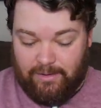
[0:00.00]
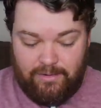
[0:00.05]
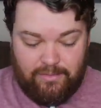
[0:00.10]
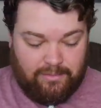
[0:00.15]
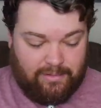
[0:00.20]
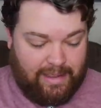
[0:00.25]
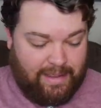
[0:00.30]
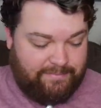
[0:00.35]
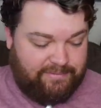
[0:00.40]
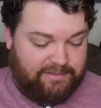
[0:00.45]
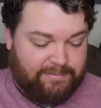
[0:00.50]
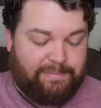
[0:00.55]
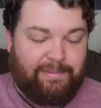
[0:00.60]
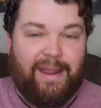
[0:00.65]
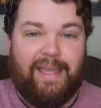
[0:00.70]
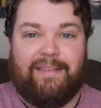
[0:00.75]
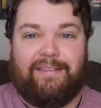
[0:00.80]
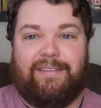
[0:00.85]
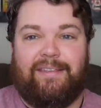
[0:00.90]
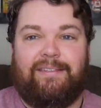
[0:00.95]
Ooh, I'm
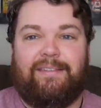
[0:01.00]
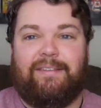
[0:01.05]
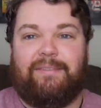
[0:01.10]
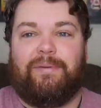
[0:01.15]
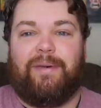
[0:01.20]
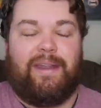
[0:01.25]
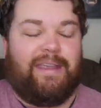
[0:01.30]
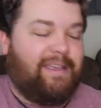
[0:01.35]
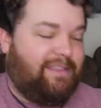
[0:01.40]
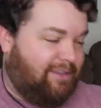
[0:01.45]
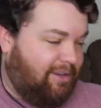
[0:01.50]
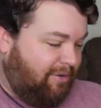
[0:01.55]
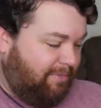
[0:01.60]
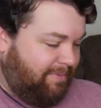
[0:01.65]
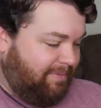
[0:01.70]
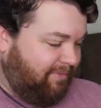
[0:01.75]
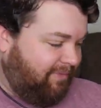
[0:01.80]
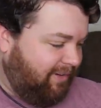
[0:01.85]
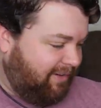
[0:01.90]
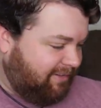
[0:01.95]
surprised this is what I get to
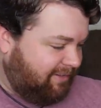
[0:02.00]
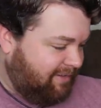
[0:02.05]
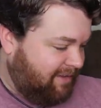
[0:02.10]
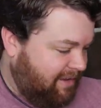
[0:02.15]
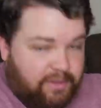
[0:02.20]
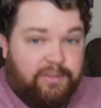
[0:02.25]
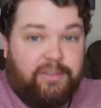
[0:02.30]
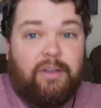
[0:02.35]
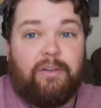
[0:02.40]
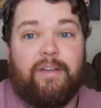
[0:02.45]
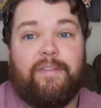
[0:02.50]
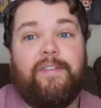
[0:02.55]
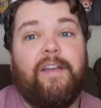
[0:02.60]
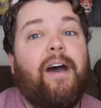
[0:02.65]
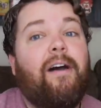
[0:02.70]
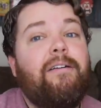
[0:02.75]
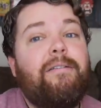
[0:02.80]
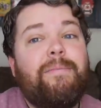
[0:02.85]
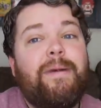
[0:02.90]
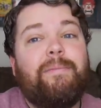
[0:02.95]
open first. So if
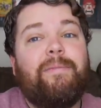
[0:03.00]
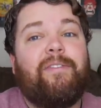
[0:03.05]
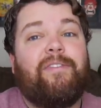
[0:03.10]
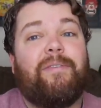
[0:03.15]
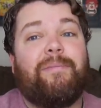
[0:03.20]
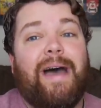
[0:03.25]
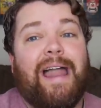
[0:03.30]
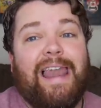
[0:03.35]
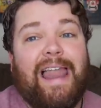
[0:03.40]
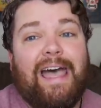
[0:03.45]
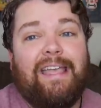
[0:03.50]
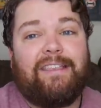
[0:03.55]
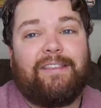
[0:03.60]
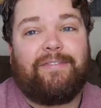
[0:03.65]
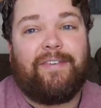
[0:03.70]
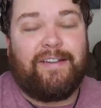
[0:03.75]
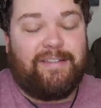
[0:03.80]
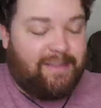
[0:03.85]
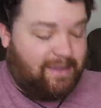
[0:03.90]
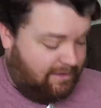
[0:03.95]
y'all remember from my last
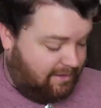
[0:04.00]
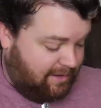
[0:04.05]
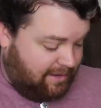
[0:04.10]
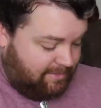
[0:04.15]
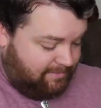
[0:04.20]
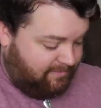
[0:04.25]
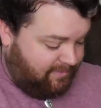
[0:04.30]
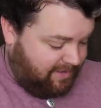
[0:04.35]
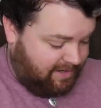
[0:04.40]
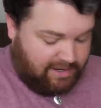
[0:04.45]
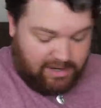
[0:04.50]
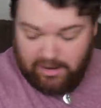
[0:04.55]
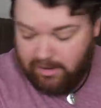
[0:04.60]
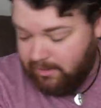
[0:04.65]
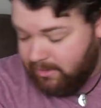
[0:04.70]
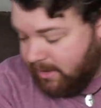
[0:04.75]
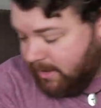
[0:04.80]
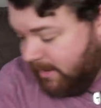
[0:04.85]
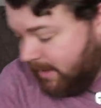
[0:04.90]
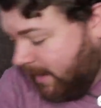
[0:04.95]
fun dot com video,